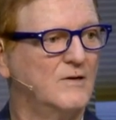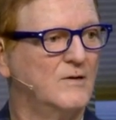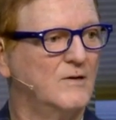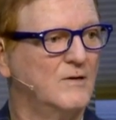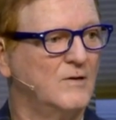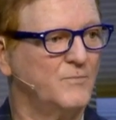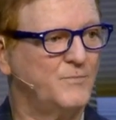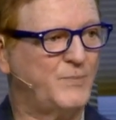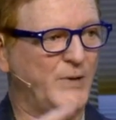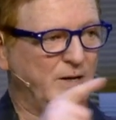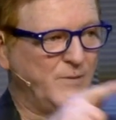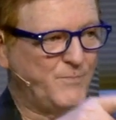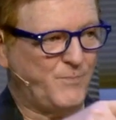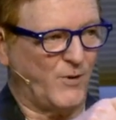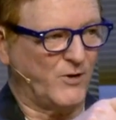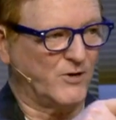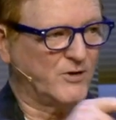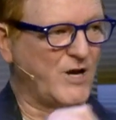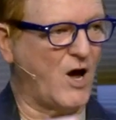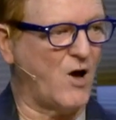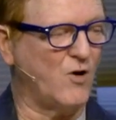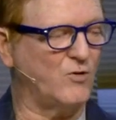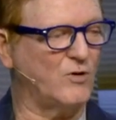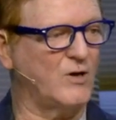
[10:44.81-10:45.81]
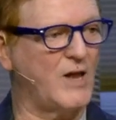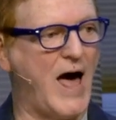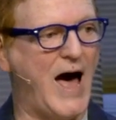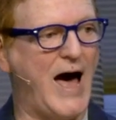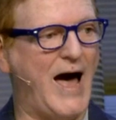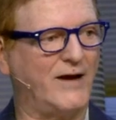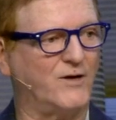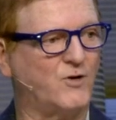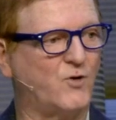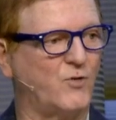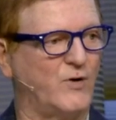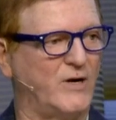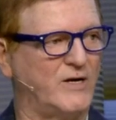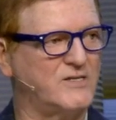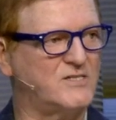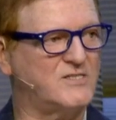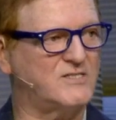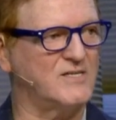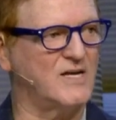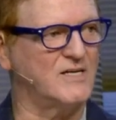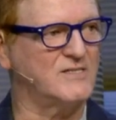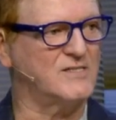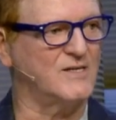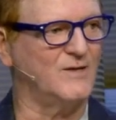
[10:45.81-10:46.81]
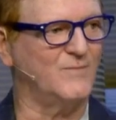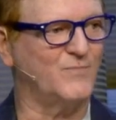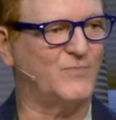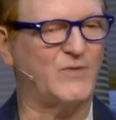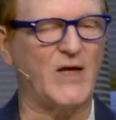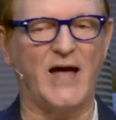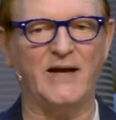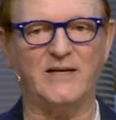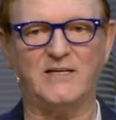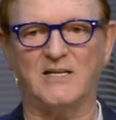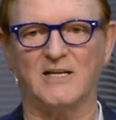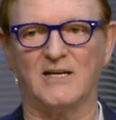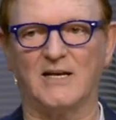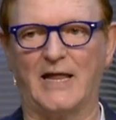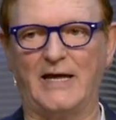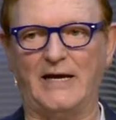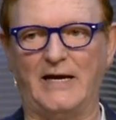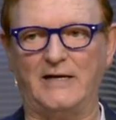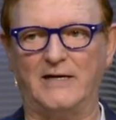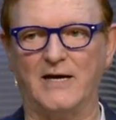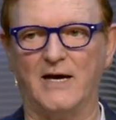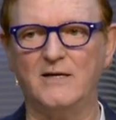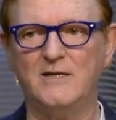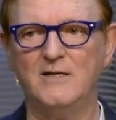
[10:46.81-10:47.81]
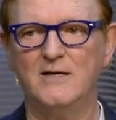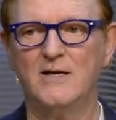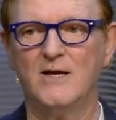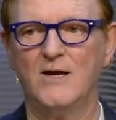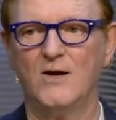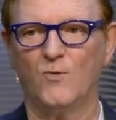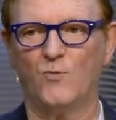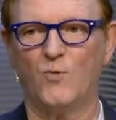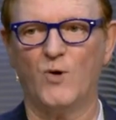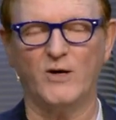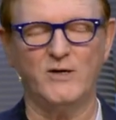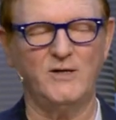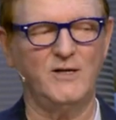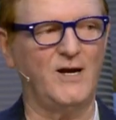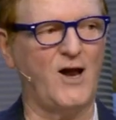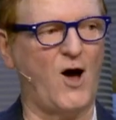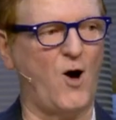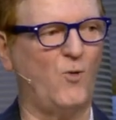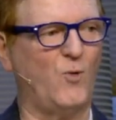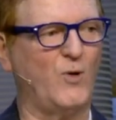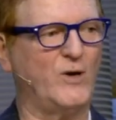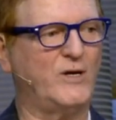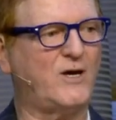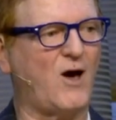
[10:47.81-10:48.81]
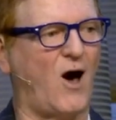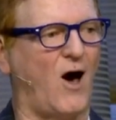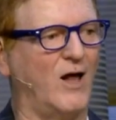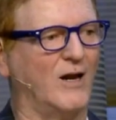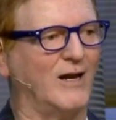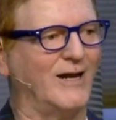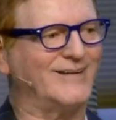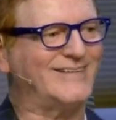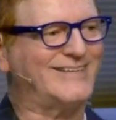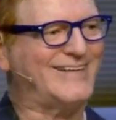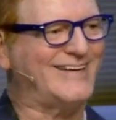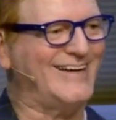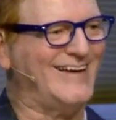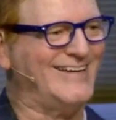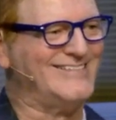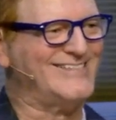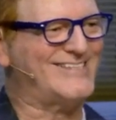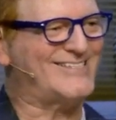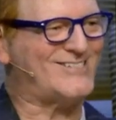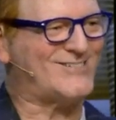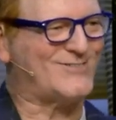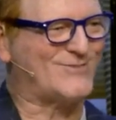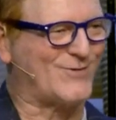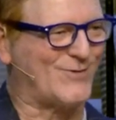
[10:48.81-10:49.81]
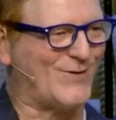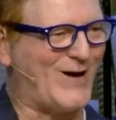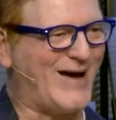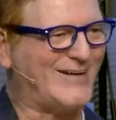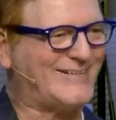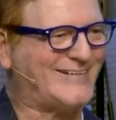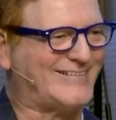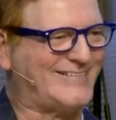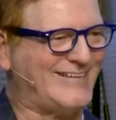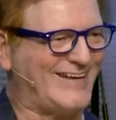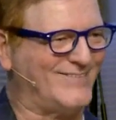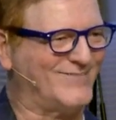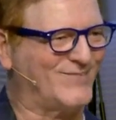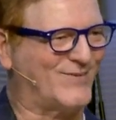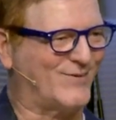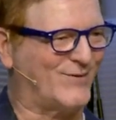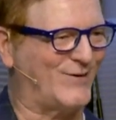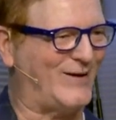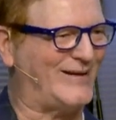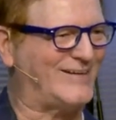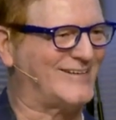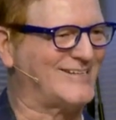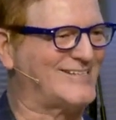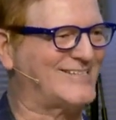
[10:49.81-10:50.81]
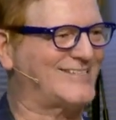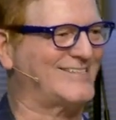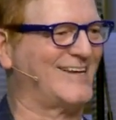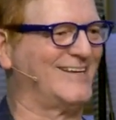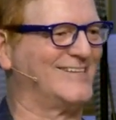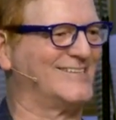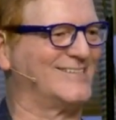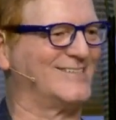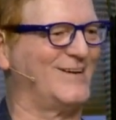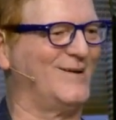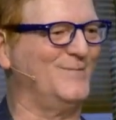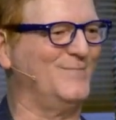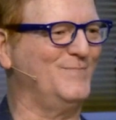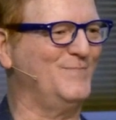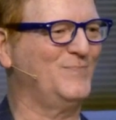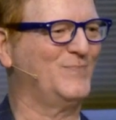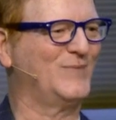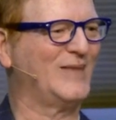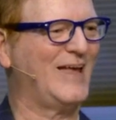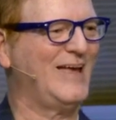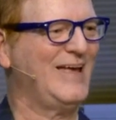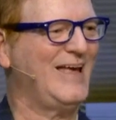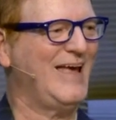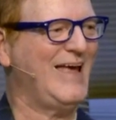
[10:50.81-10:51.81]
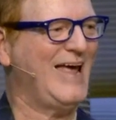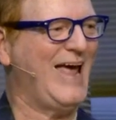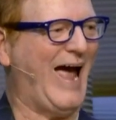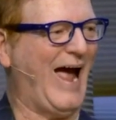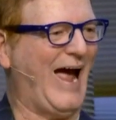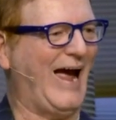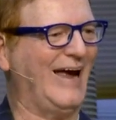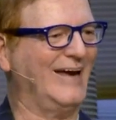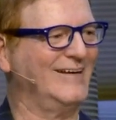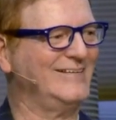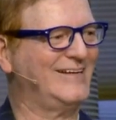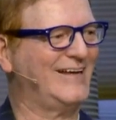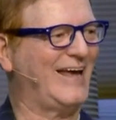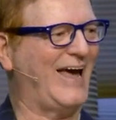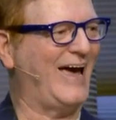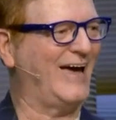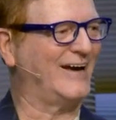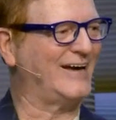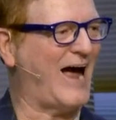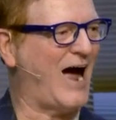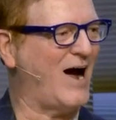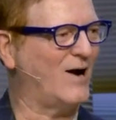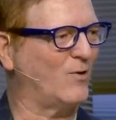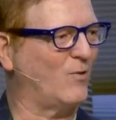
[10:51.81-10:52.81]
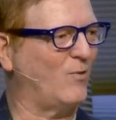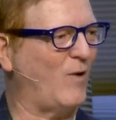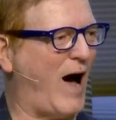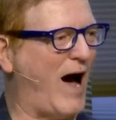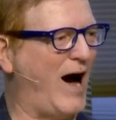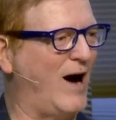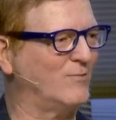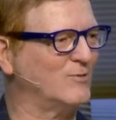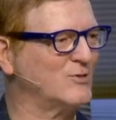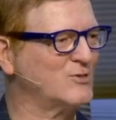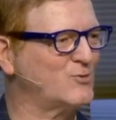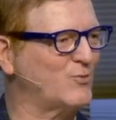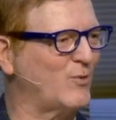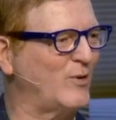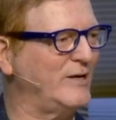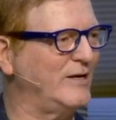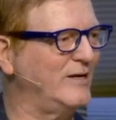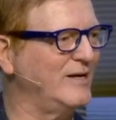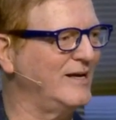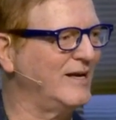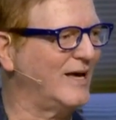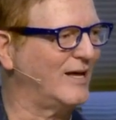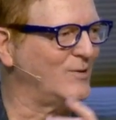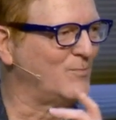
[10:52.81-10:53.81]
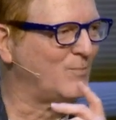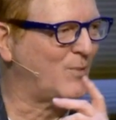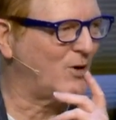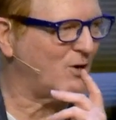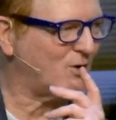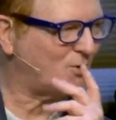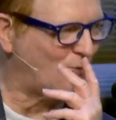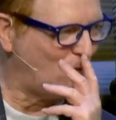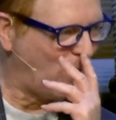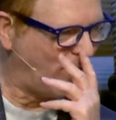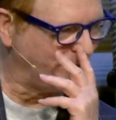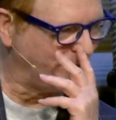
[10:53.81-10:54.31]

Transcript: People don't like criticism. Thank you, Lita. Well, you know, we call it constructive criticism. And yet, I, I, was reading in a book one